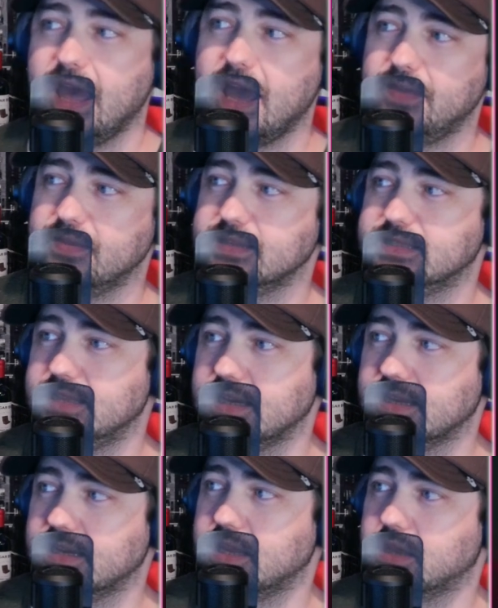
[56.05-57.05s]
and the
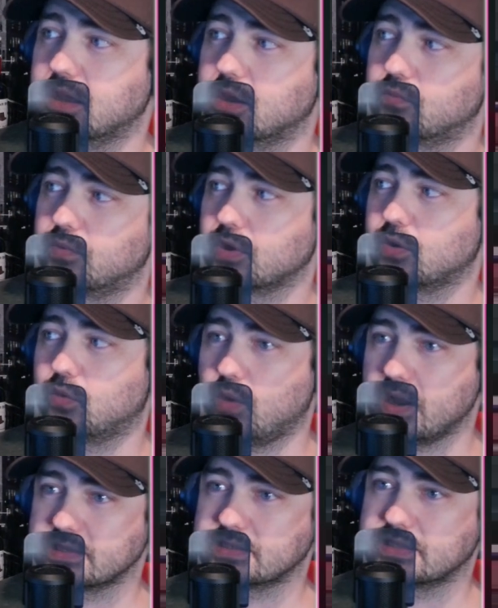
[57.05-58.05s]
sickening
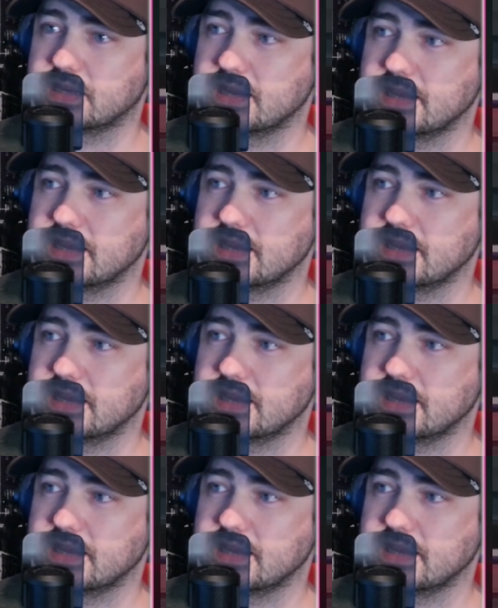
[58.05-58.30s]
request